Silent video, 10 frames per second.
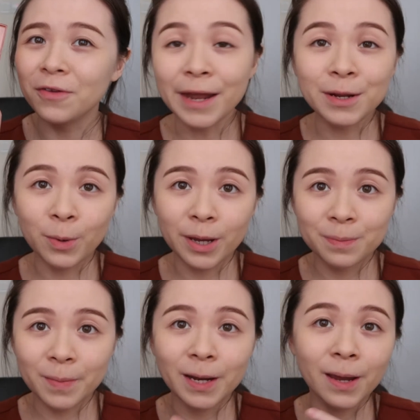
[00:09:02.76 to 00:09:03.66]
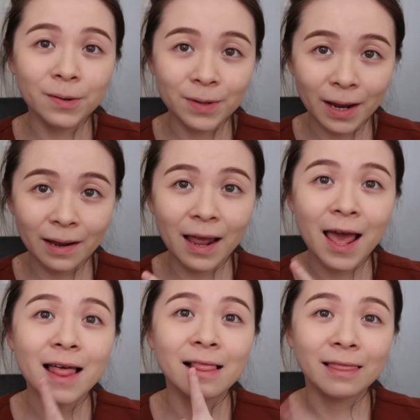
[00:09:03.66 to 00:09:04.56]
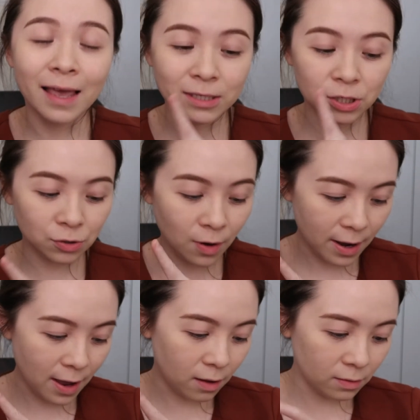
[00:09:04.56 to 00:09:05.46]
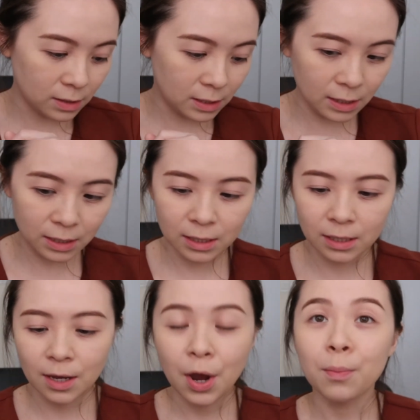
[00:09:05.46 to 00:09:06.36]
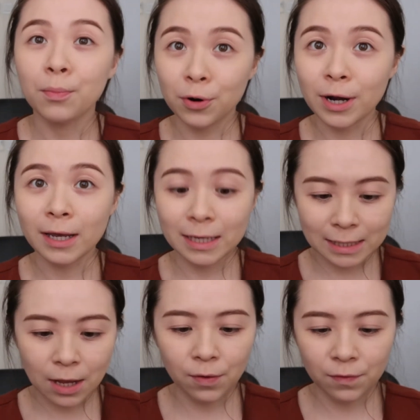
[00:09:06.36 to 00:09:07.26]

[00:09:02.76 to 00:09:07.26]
But anyway, at the end of the day, let's try out the product itself.